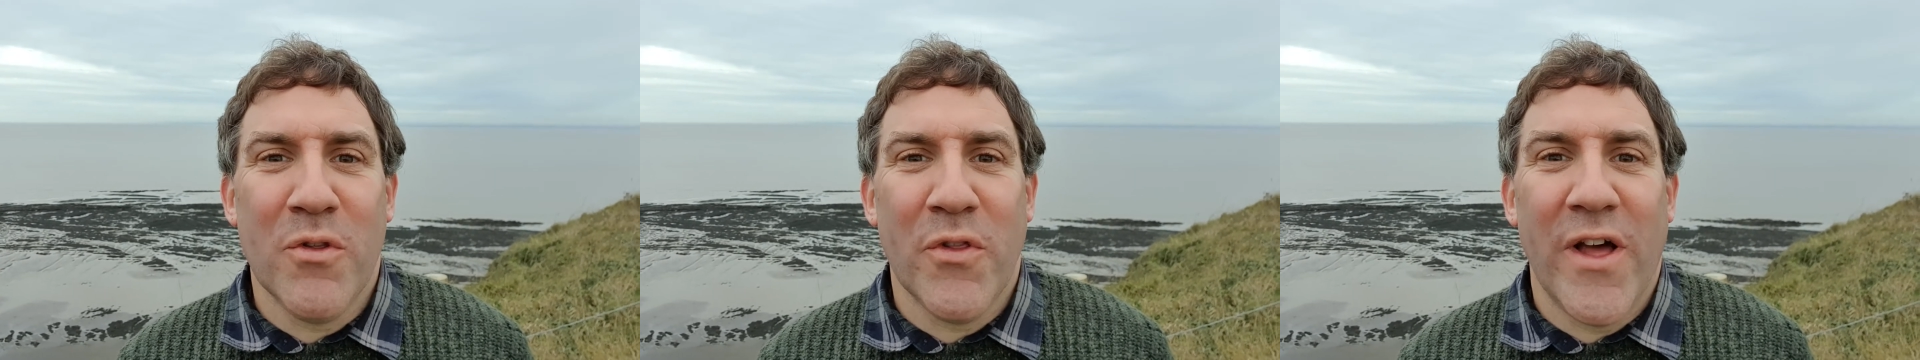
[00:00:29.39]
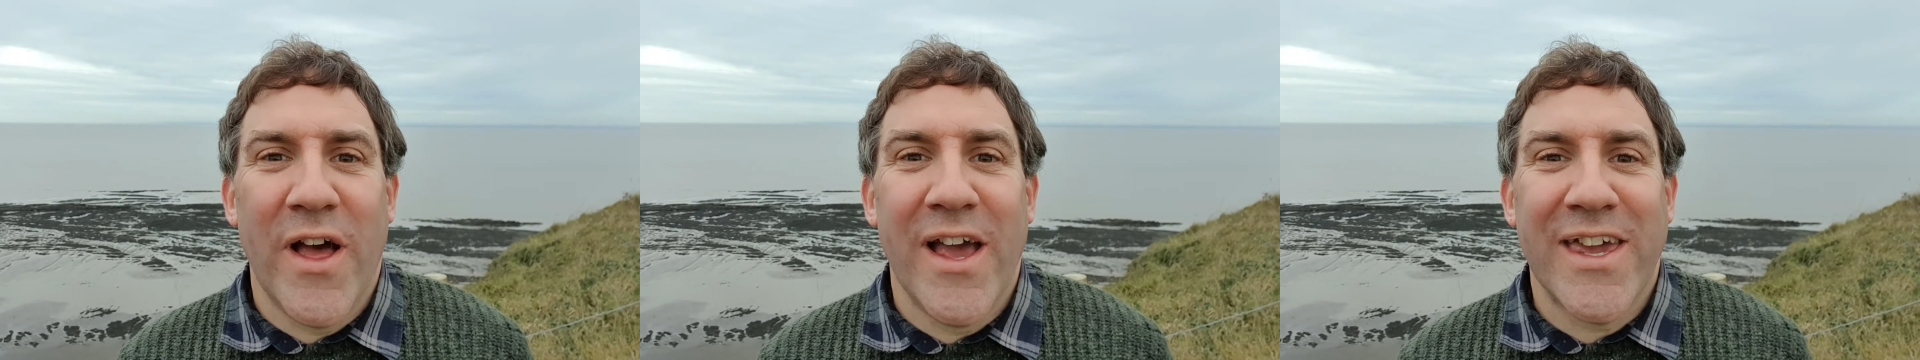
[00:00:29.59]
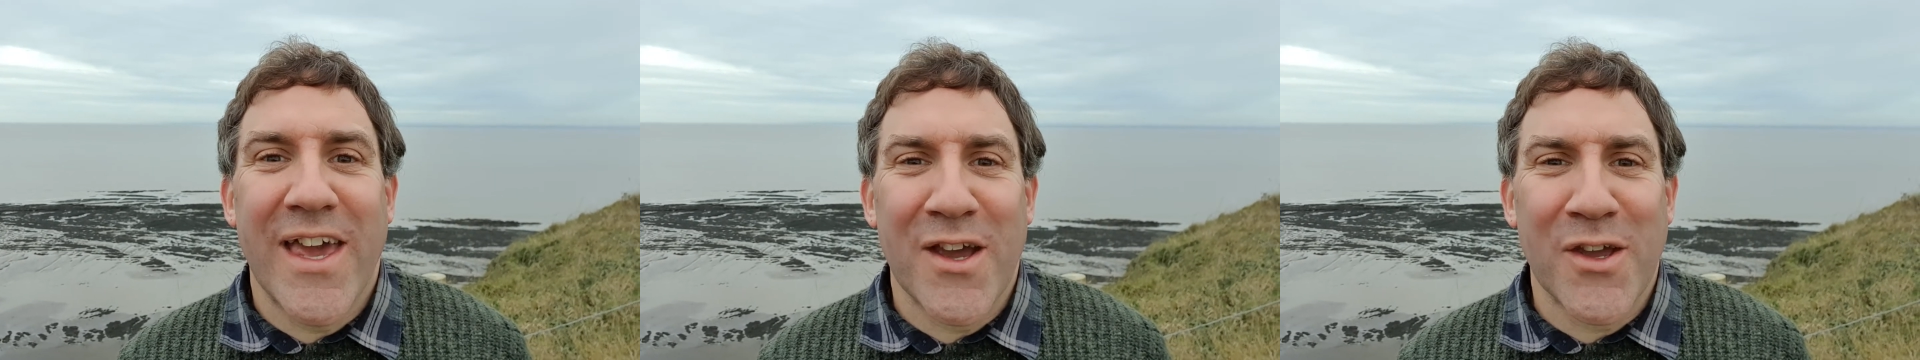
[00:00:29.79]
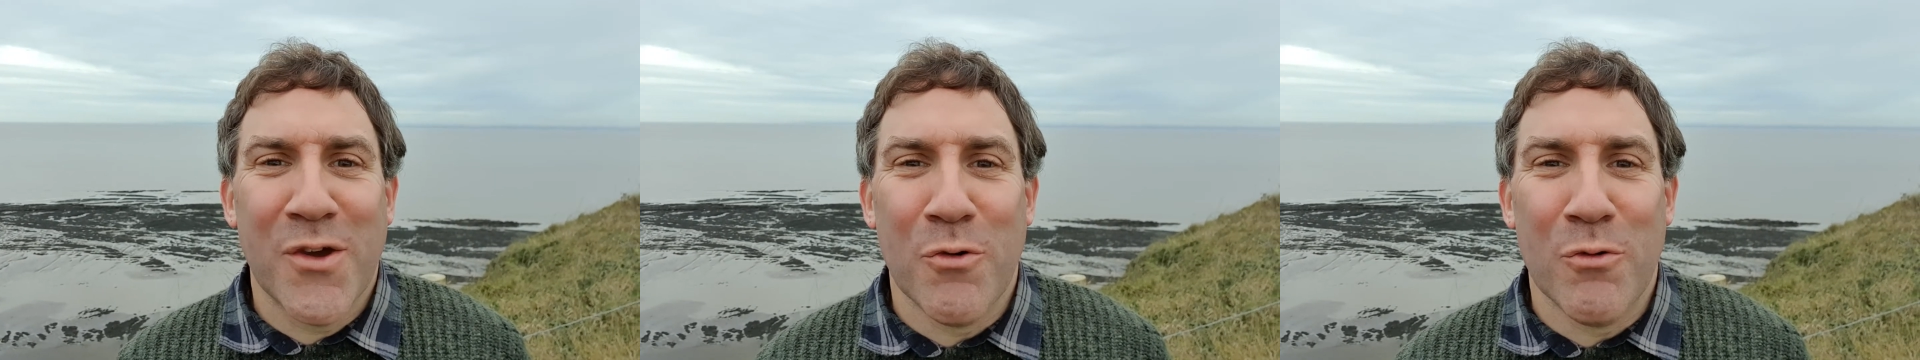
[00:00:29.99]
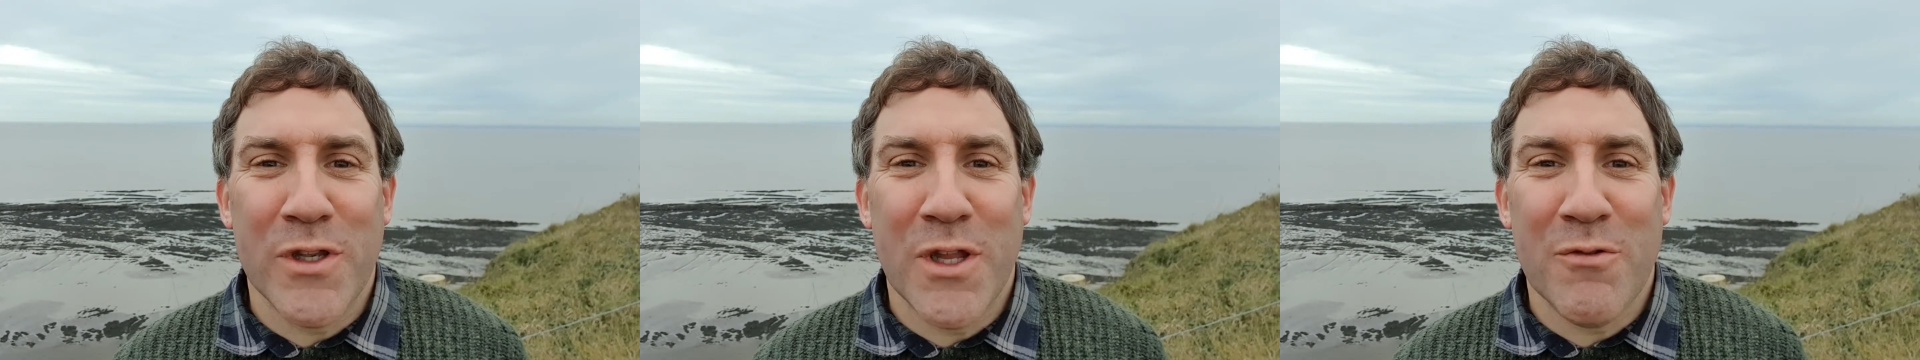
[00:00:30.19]
that I get a
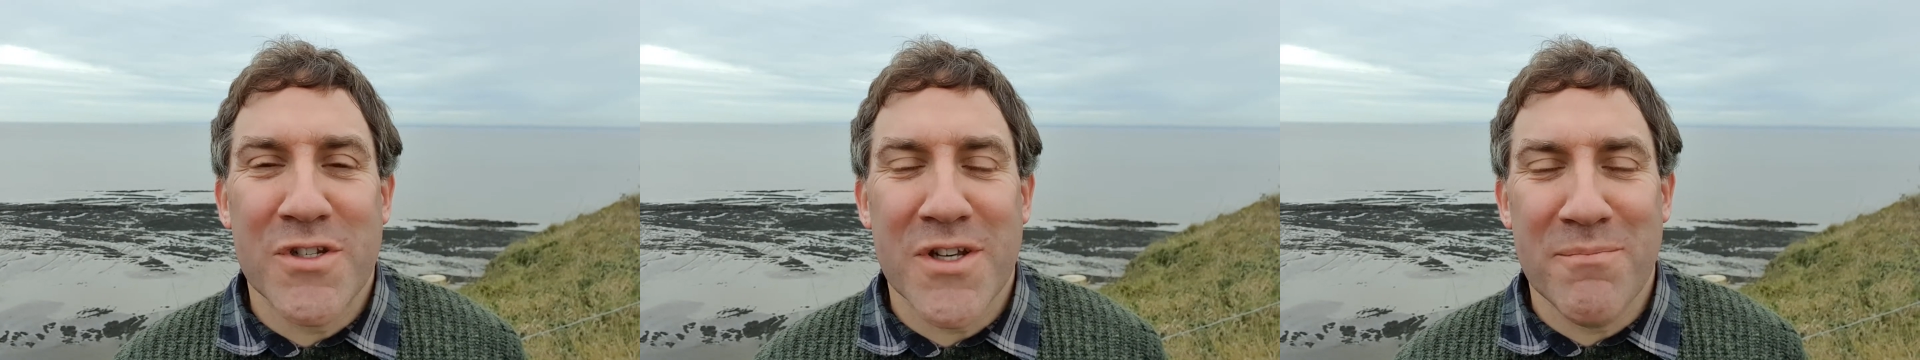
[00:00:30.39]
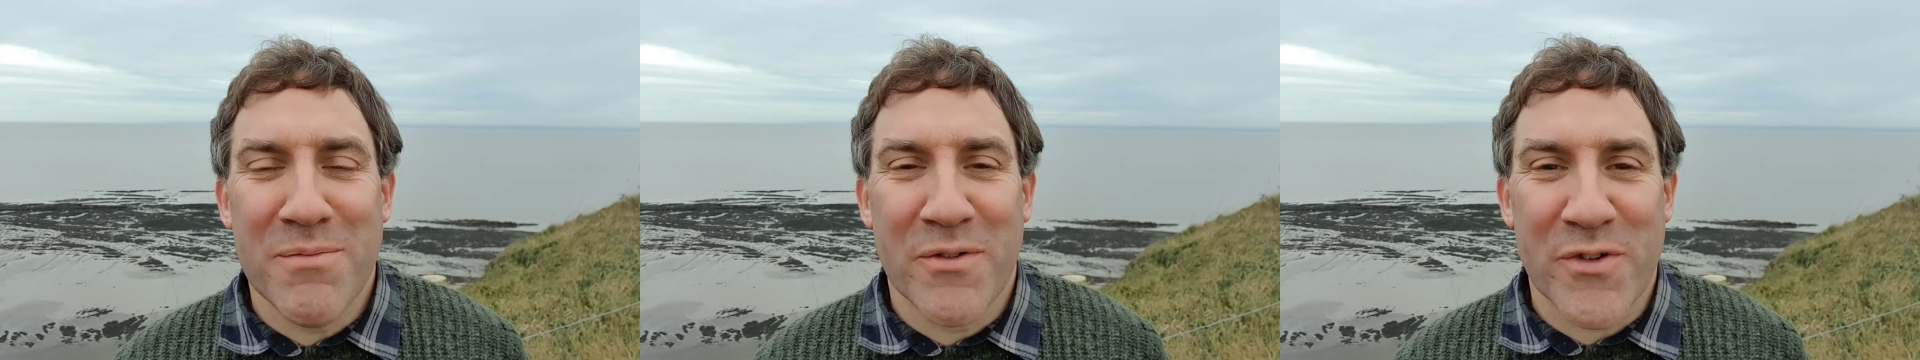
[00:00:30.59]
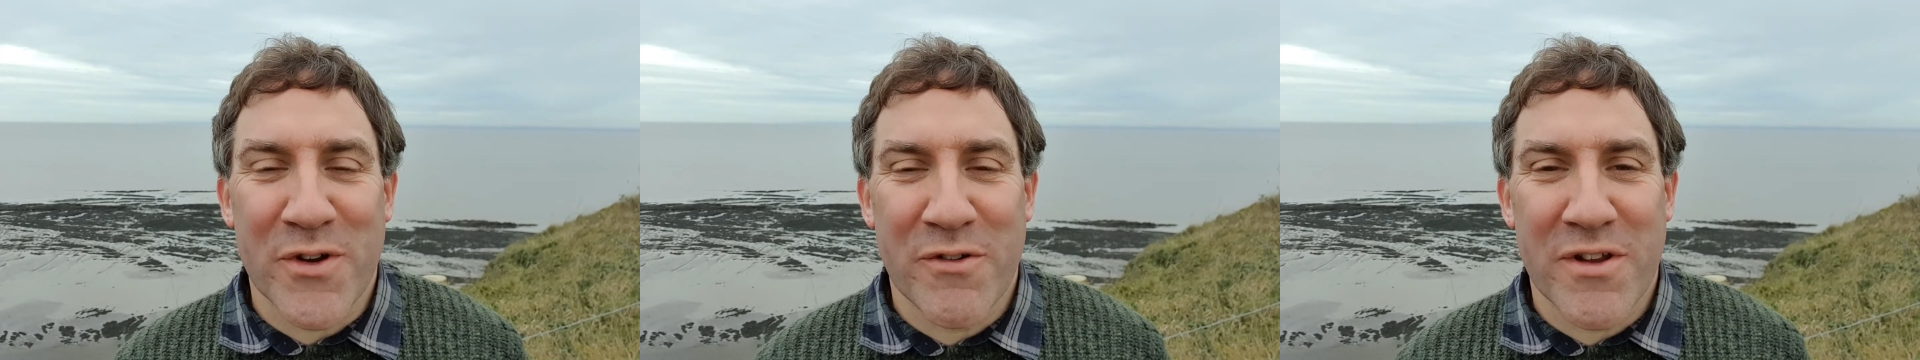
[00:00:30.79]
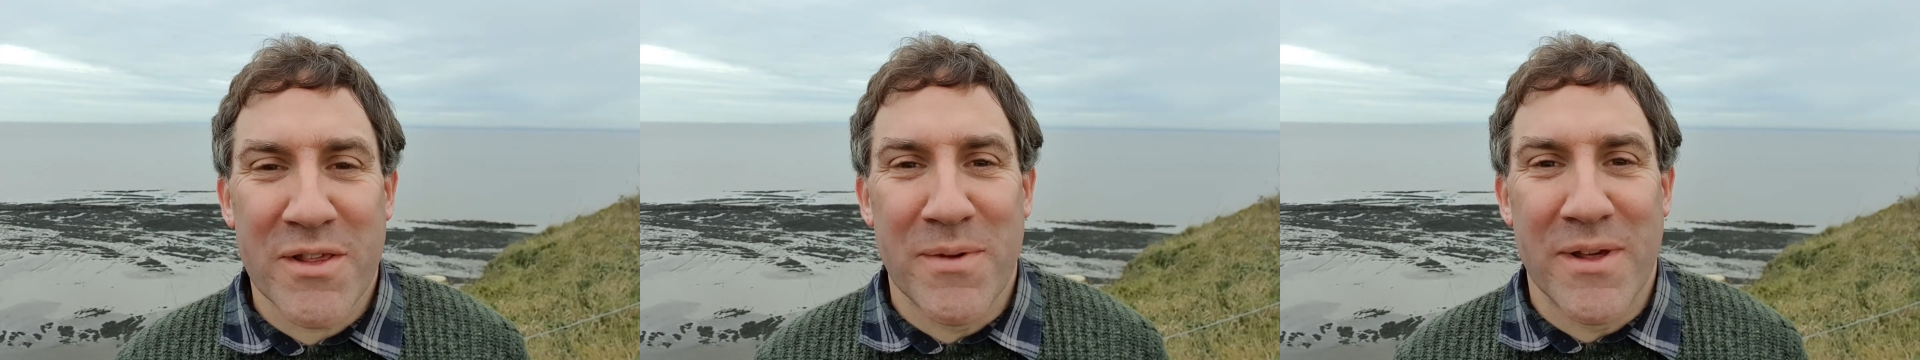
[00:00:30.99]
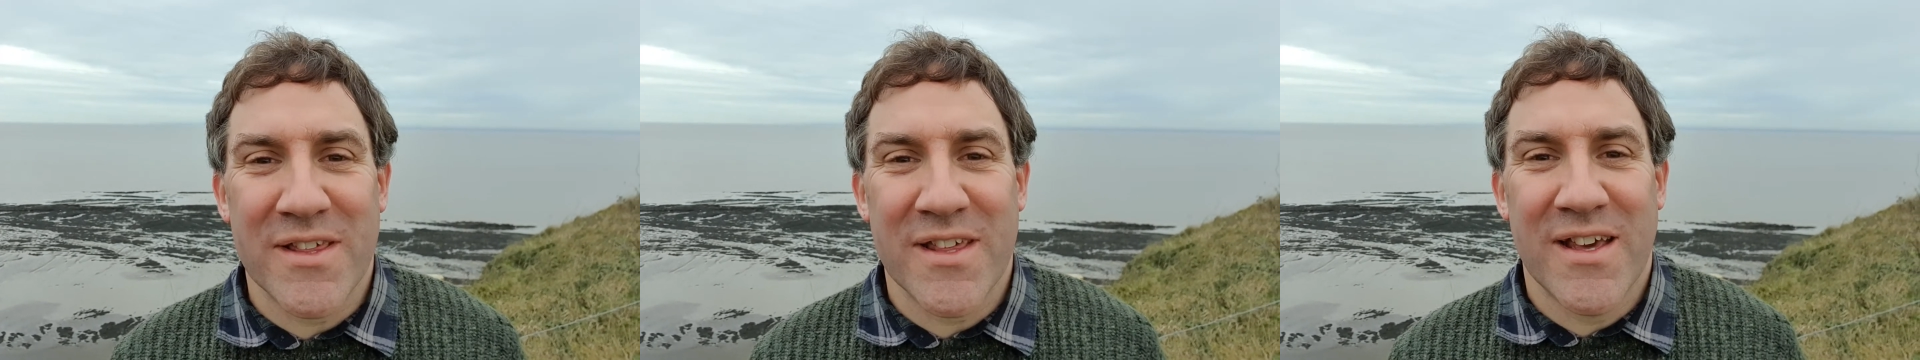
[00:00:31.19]
cool new jumper for
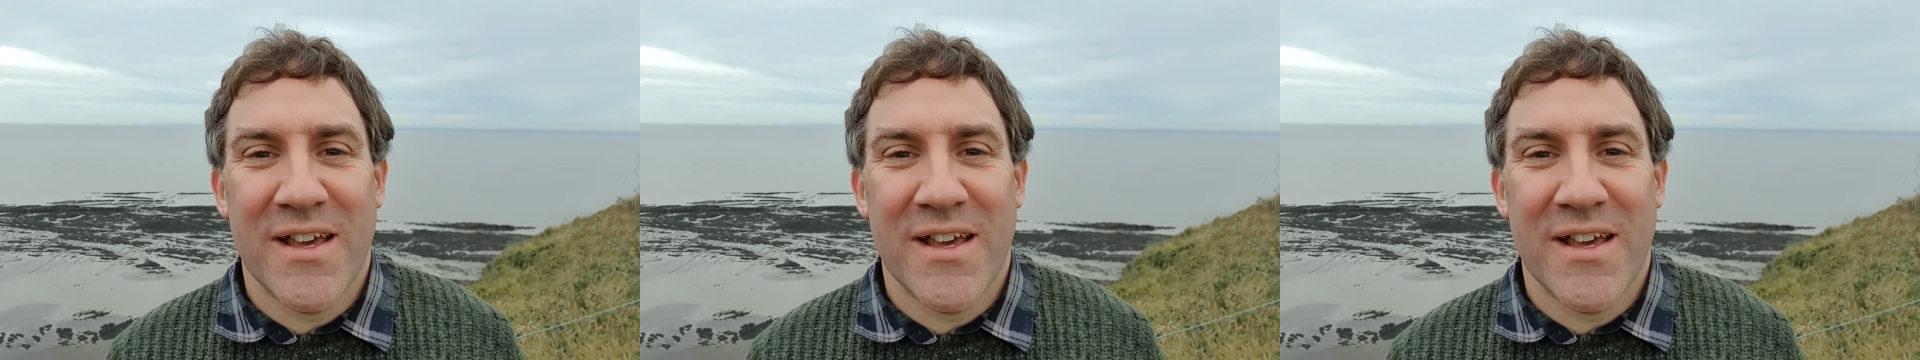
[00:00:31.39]
Christmas.